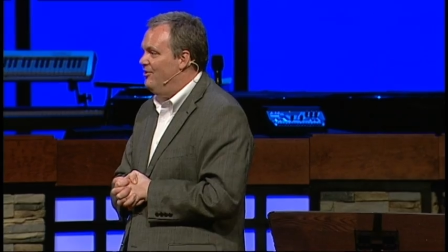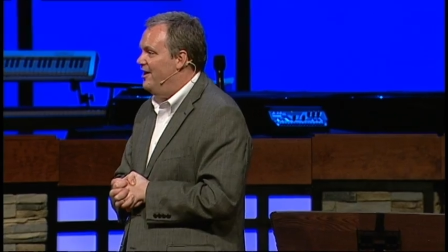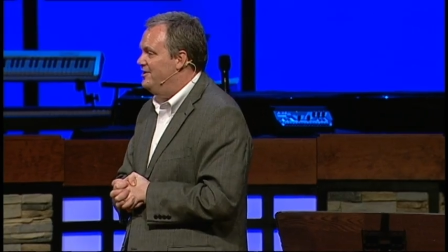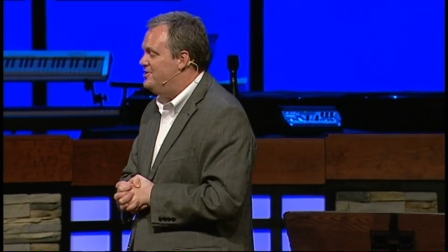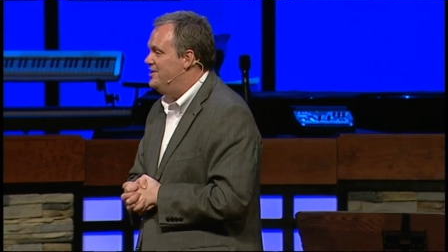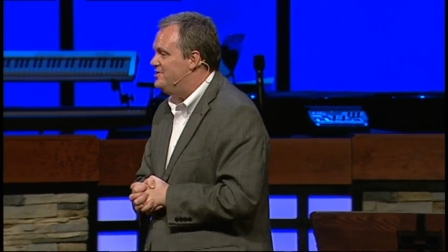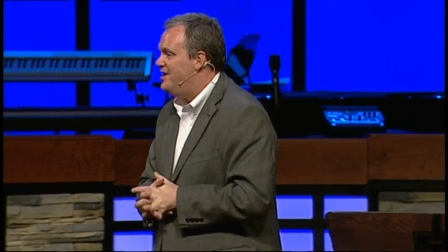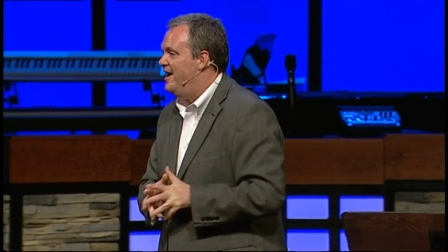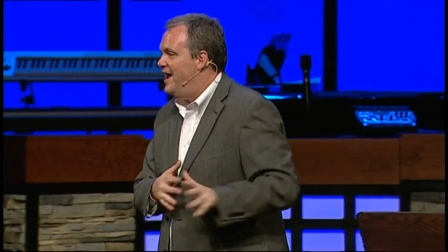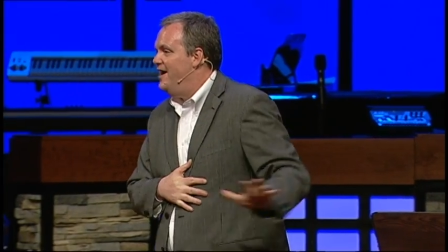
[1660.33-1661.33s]
lot. Of, she does
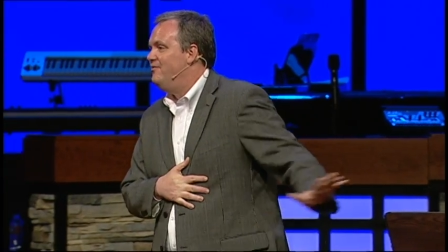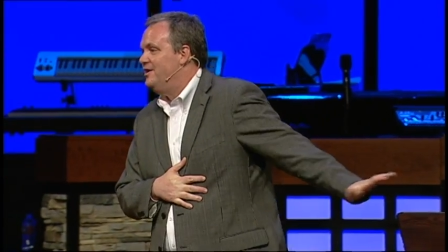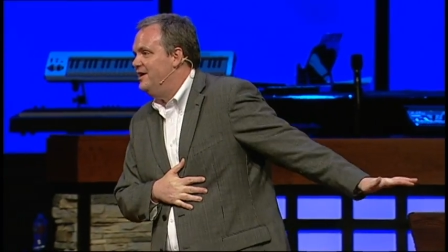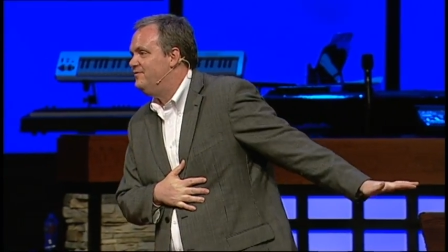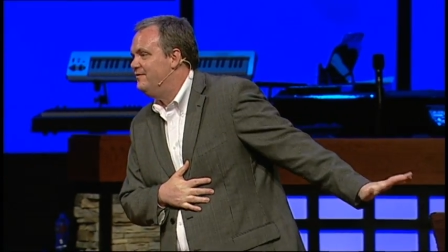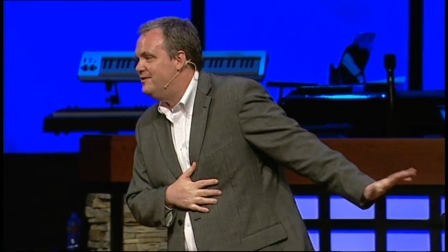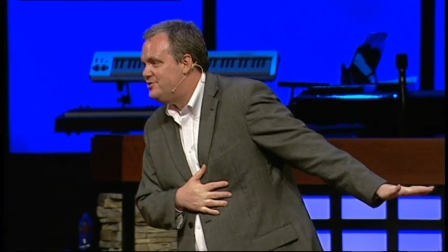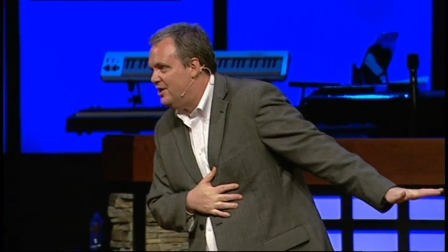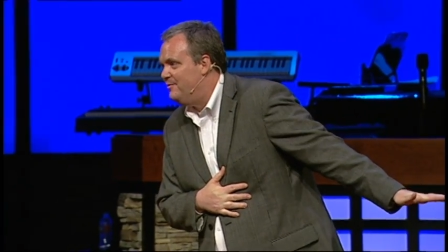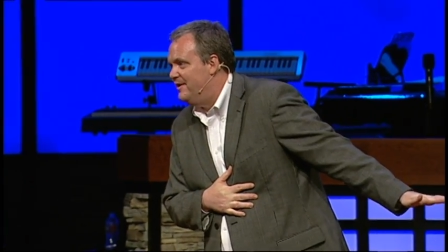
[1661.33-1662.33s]
not have the gift of
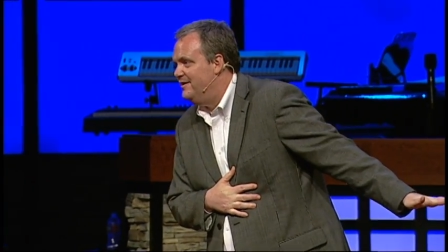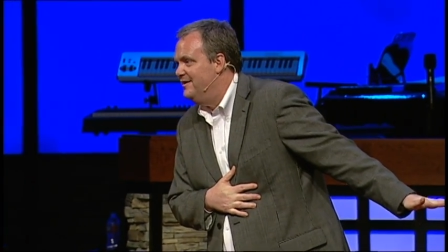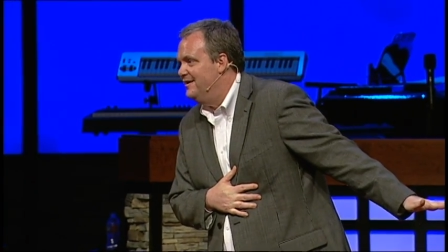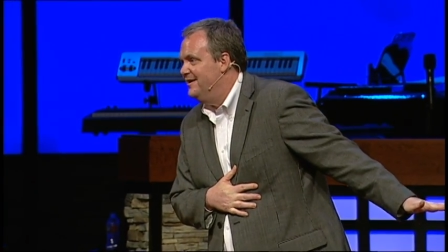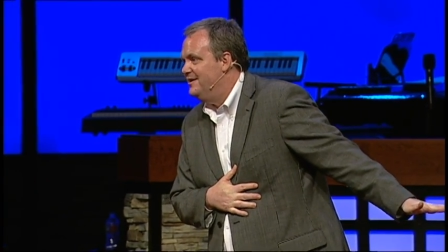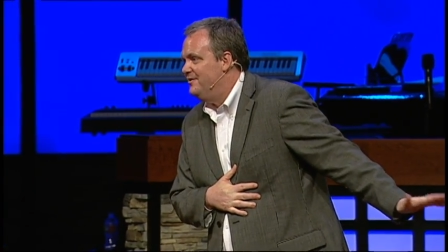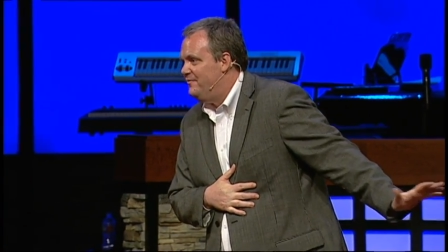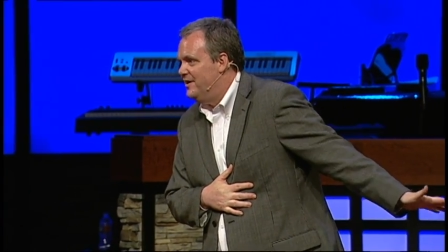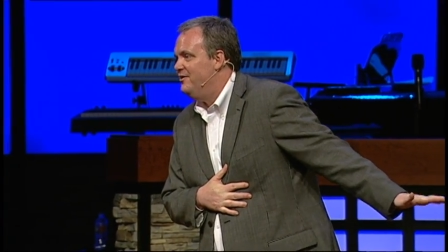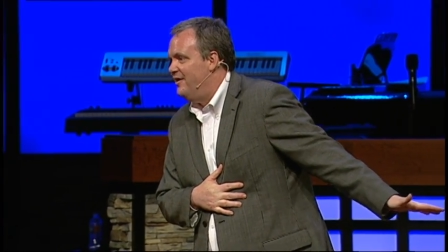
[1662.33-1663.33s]
discernment to
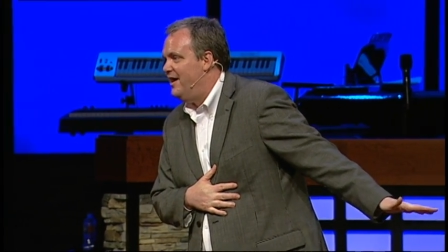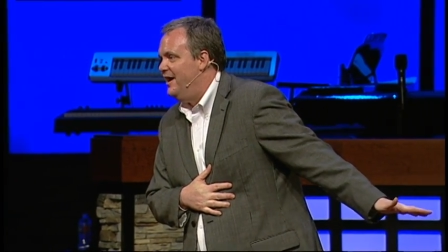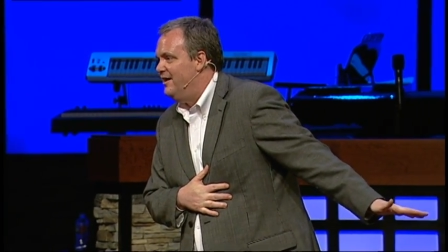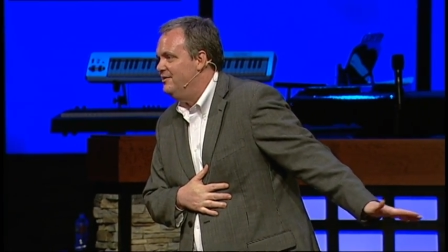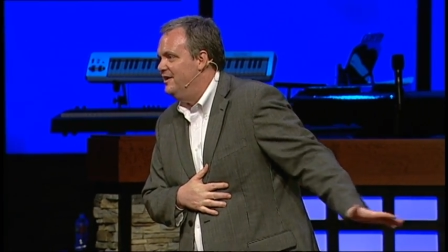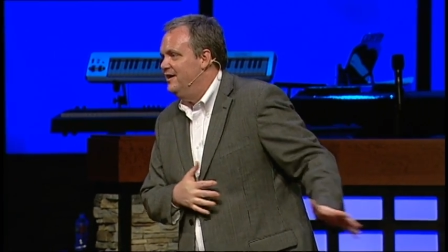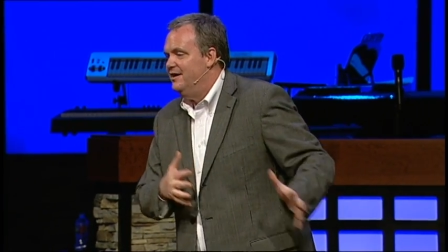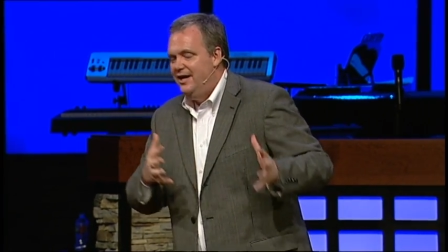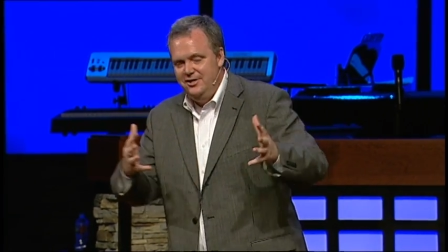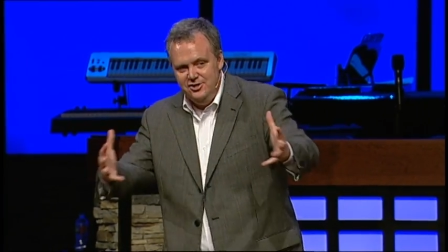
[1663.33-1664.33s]
figure that out.
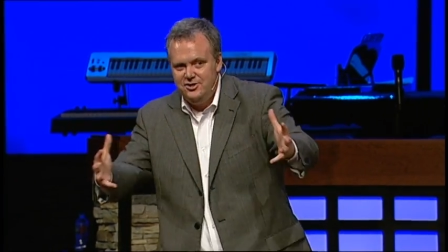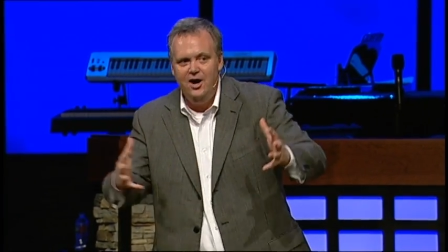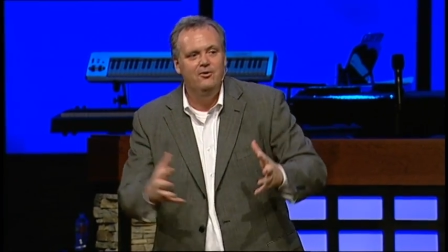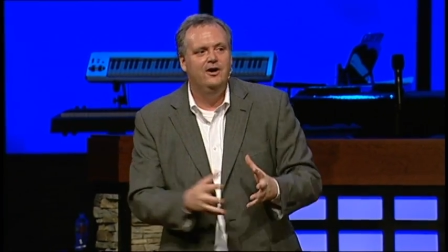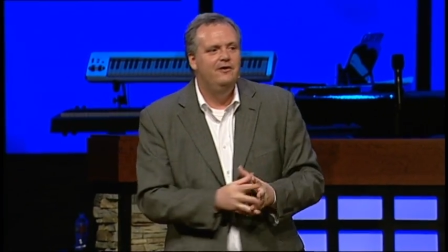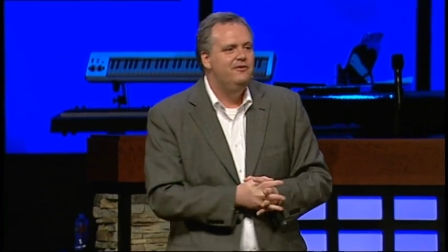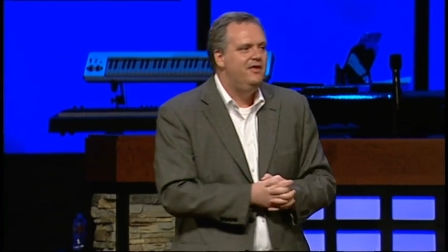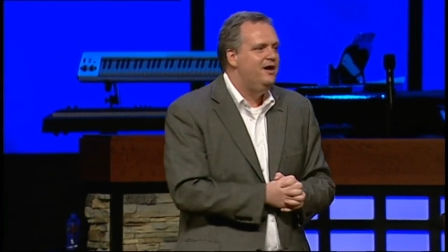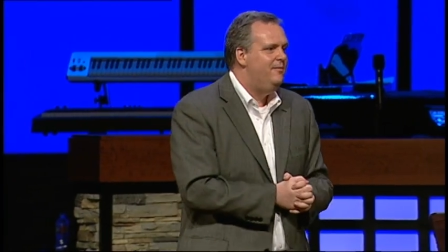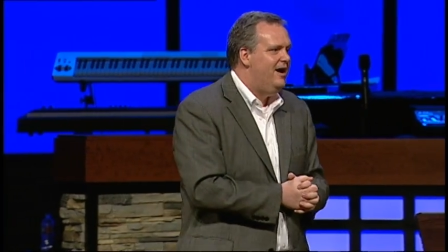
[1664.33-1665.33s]
He just told her
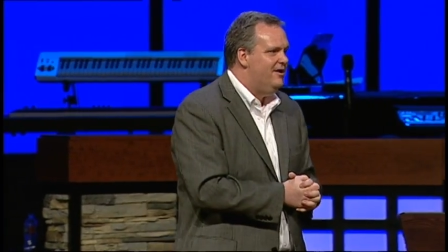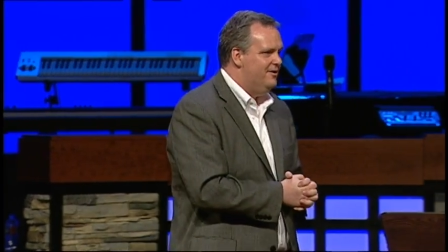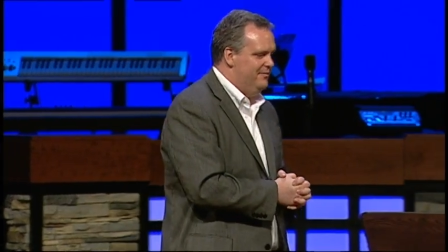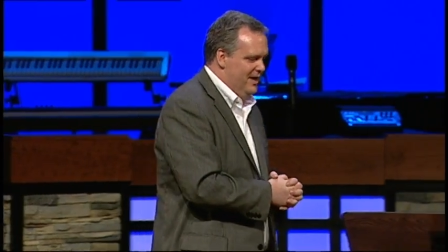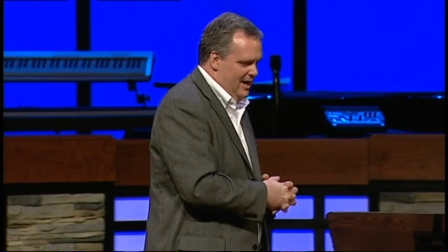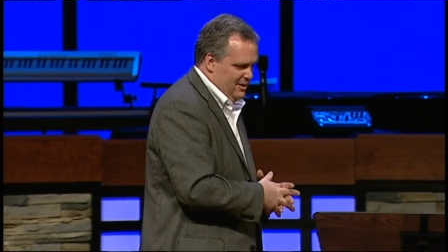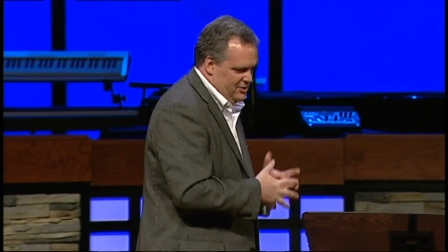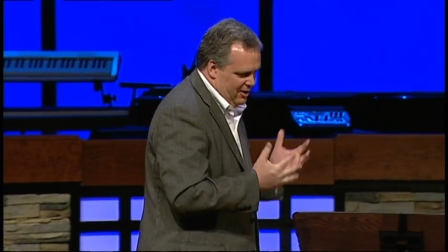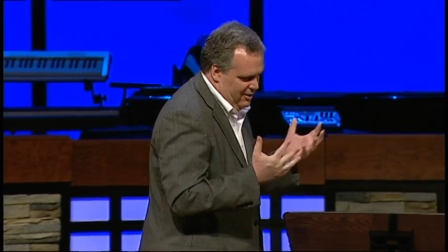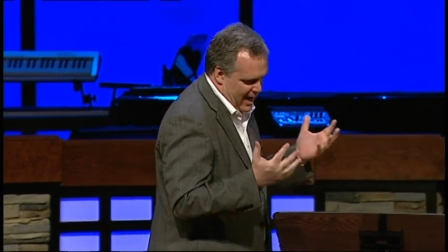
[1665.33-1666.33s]
everything about her.
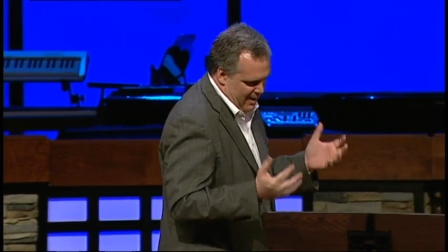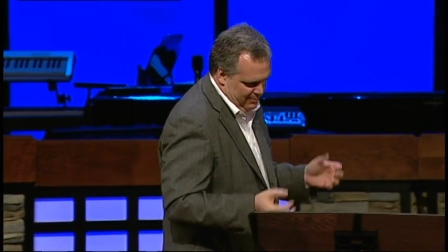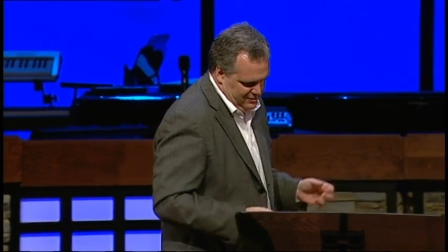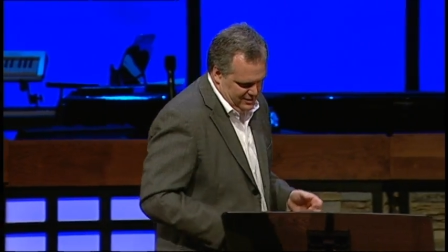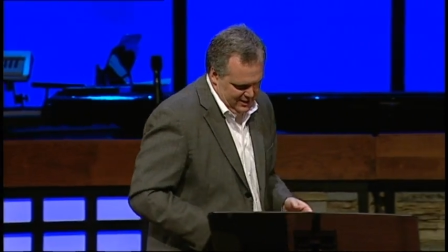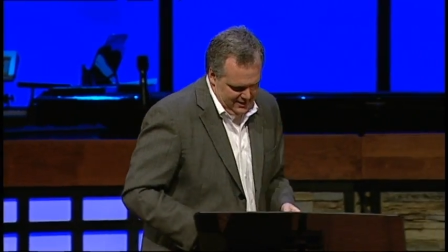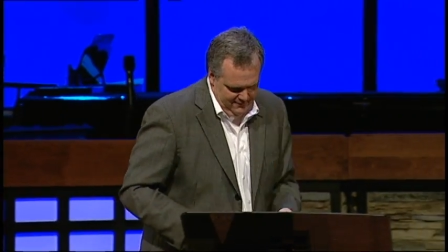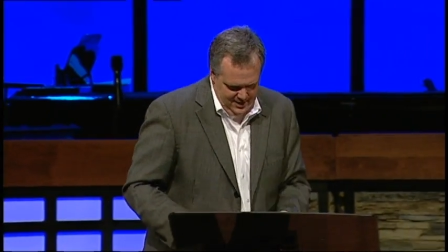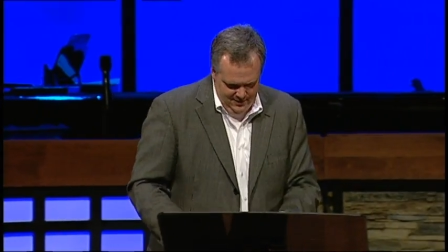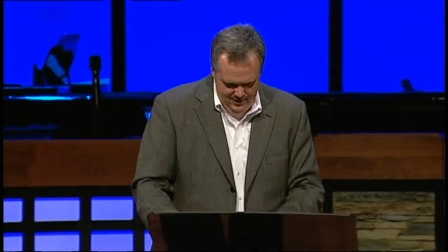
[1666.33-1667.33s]
Sir, I perceive
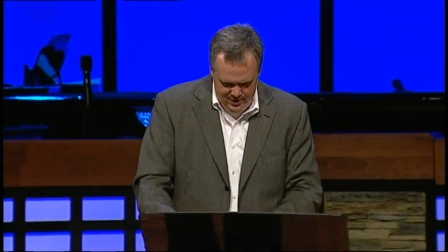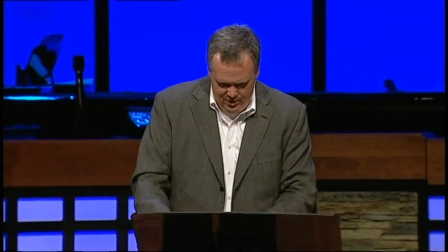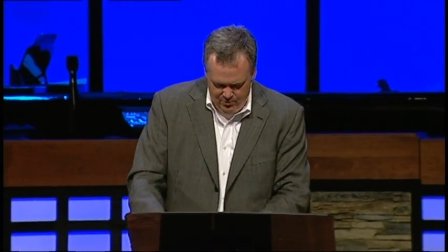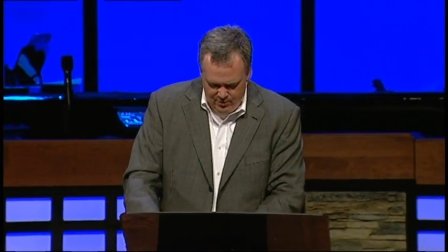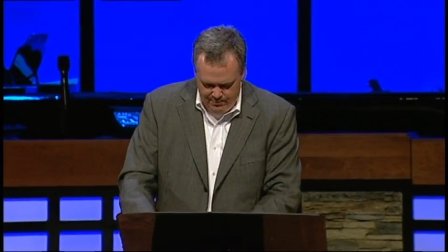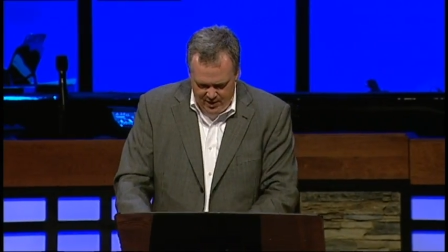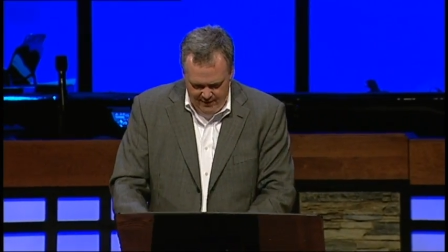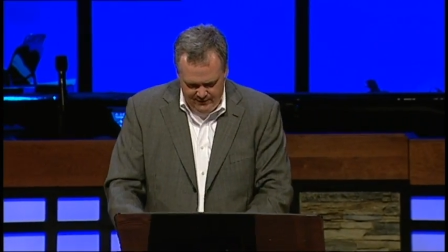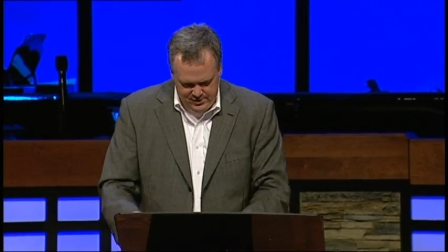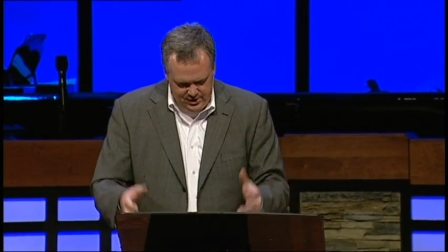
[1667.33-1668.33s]
that you are a
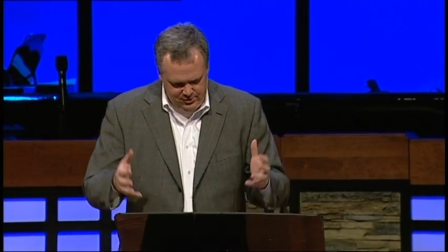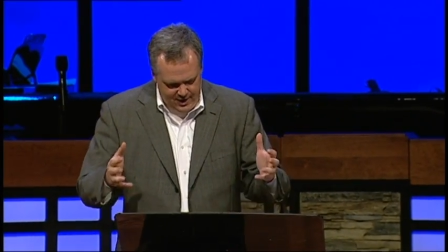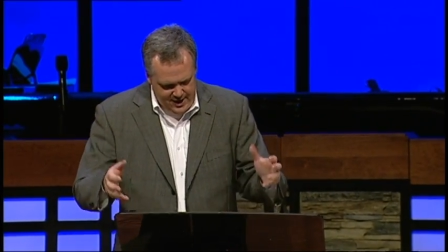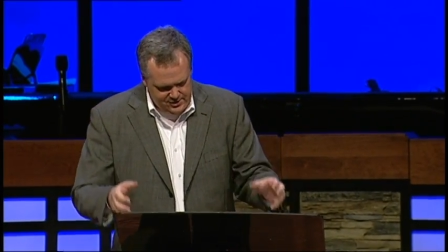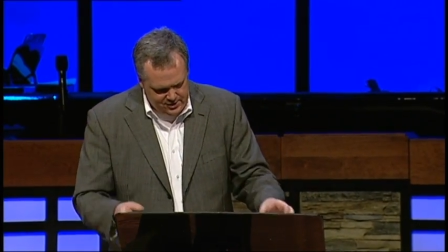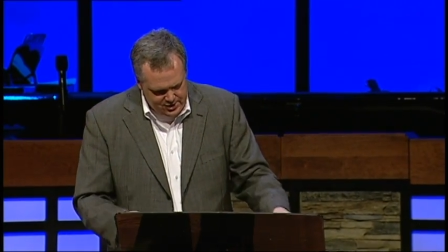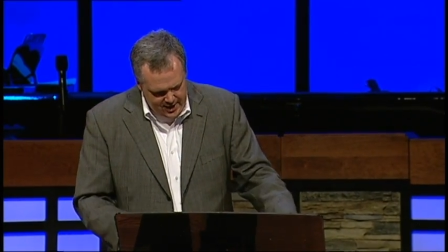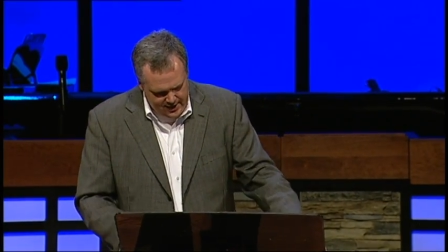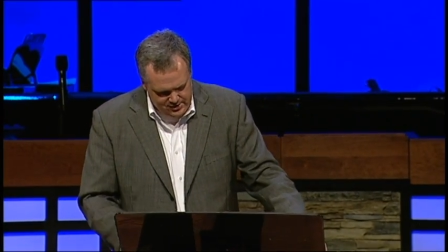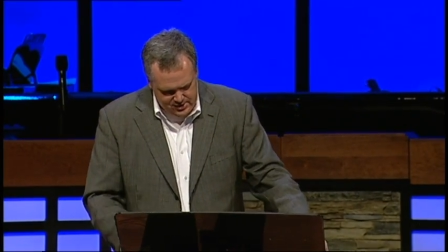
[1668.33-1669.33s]
prophet. She tries to
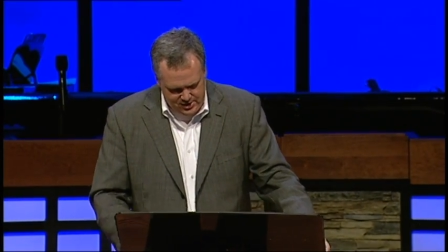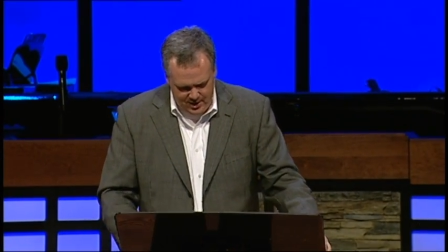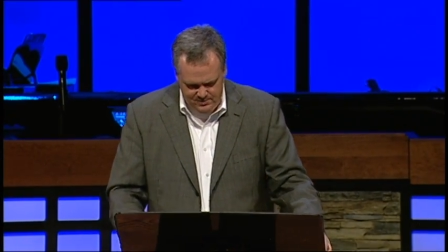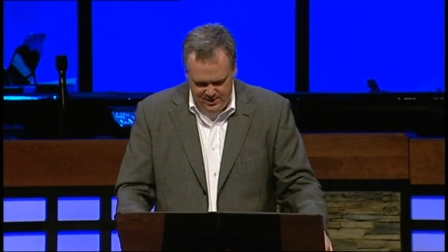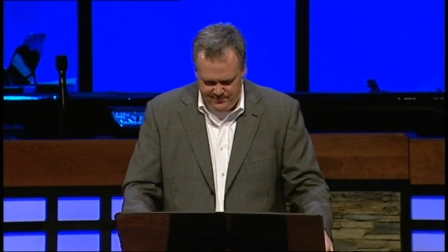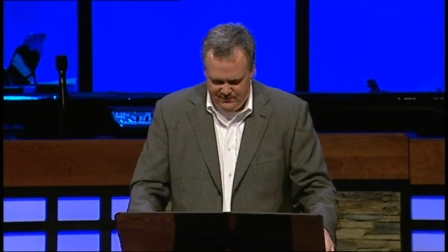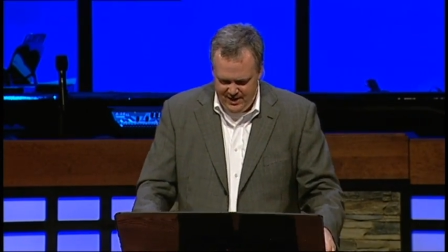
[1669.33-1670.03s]
change the subject